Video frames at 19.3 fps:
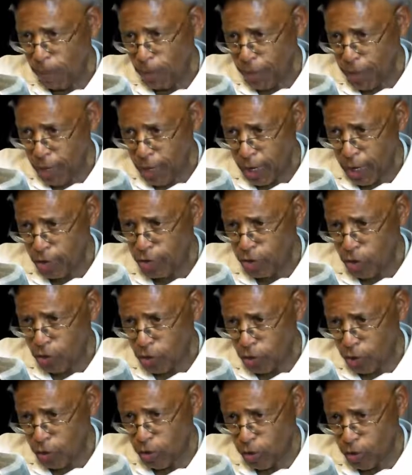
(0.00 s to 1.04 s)
with hands,
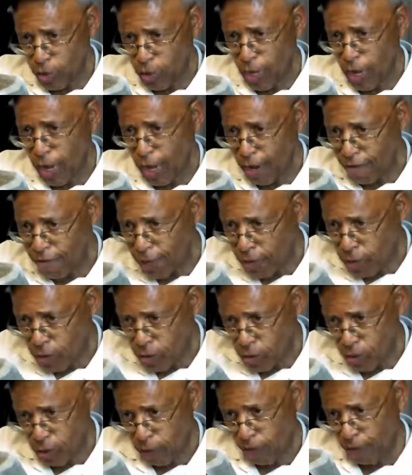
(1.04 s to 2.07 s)
eternal in the
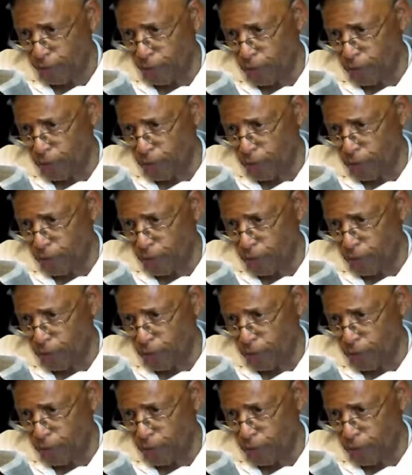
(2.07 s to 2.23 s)
heavens.